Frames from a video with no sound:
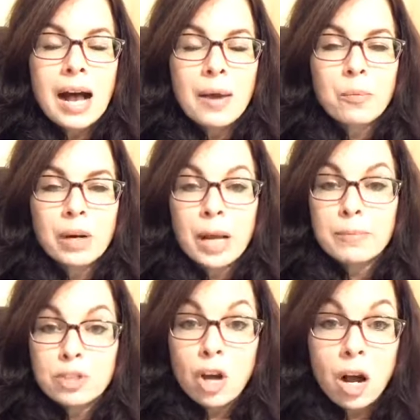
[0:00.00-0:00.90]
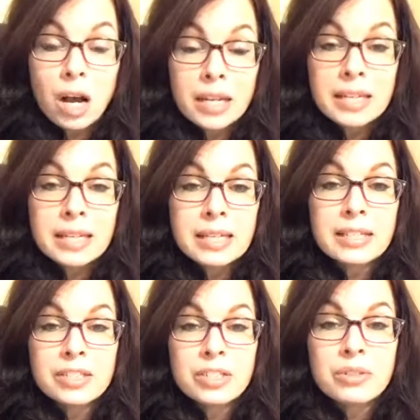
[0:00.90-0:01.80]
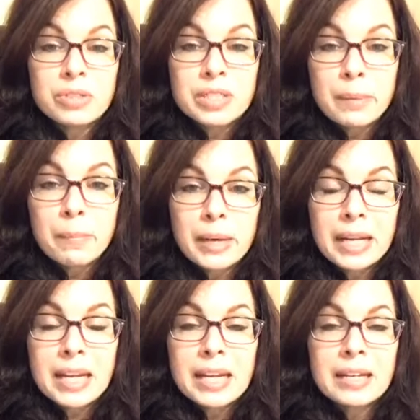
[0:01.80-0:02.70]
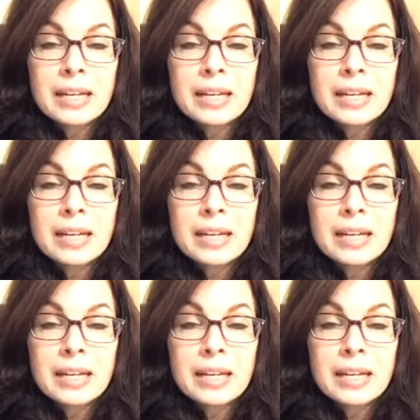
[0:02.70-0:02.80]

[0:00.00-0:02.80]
when I'm talking to somebody